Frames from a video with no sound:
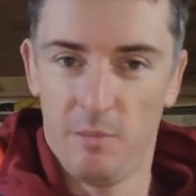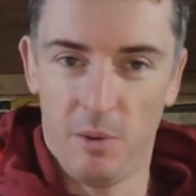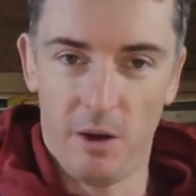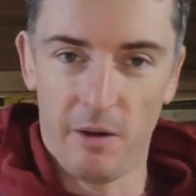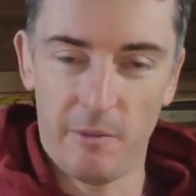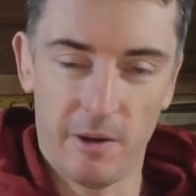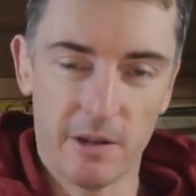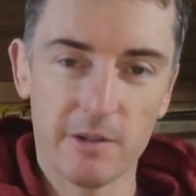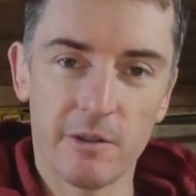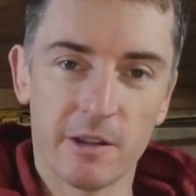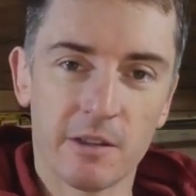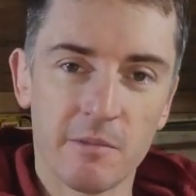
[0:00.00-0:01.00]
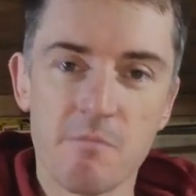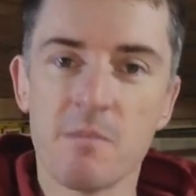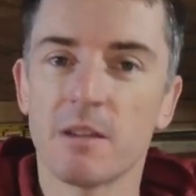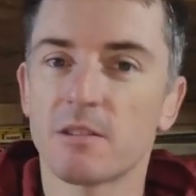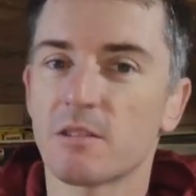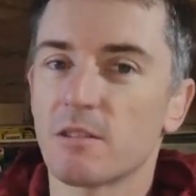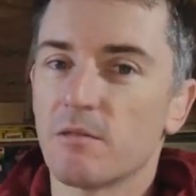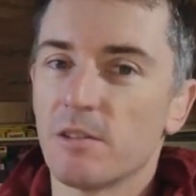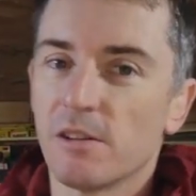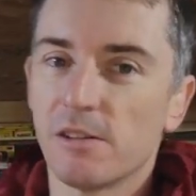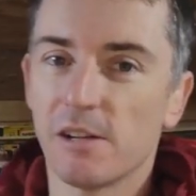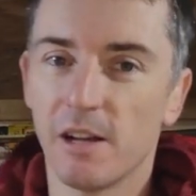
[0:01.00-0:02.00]
but when you're in the midst of
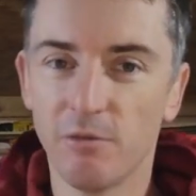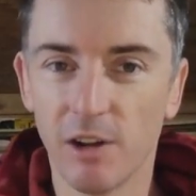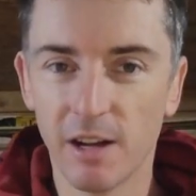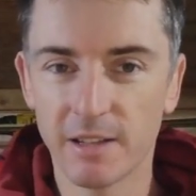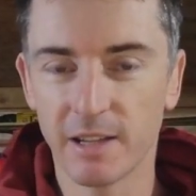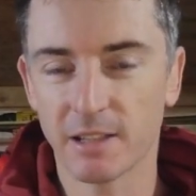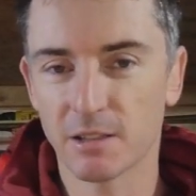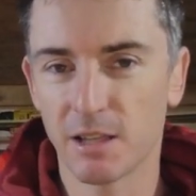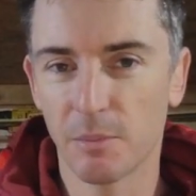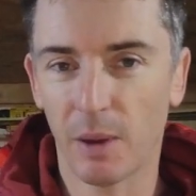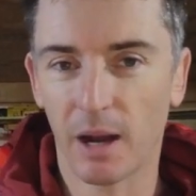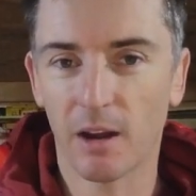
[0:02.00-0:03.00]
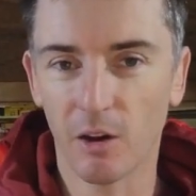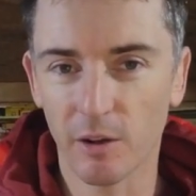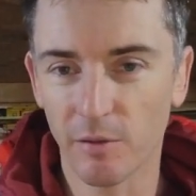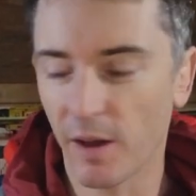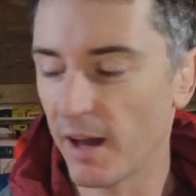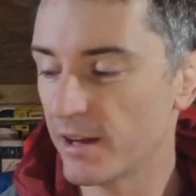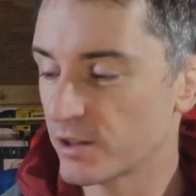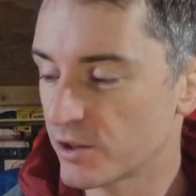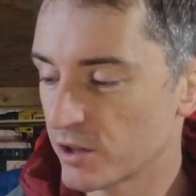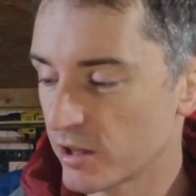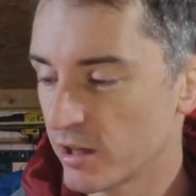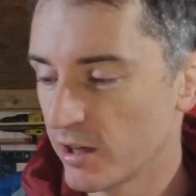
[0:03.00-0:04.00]
a really densely packed conifer hedge,